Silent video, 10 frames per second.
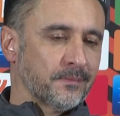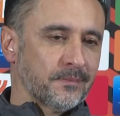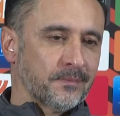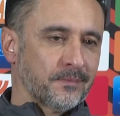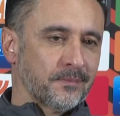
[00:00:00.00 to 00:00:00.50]

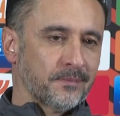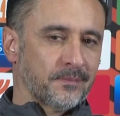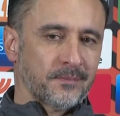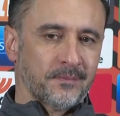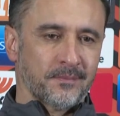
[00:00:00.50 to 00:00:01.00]

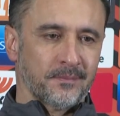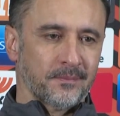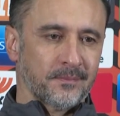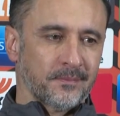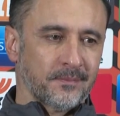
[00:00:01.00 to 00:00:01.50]

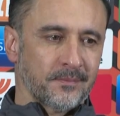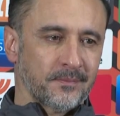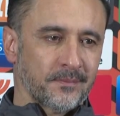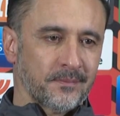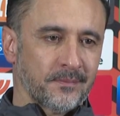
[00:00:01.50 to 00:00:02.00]

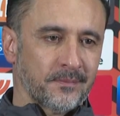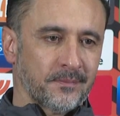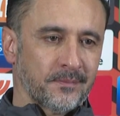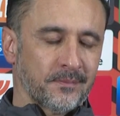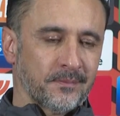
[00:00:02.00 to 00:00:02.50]
[no speech]